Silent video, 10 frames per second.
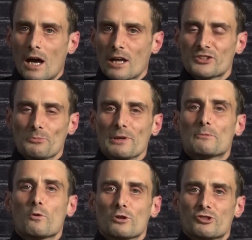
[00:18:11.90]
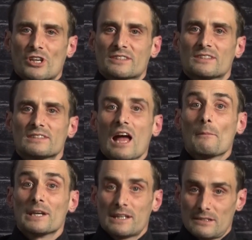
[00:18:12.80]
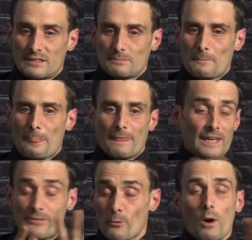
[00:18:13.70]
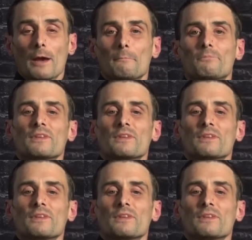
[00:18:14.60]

Supreme Court justice nominees. Either one.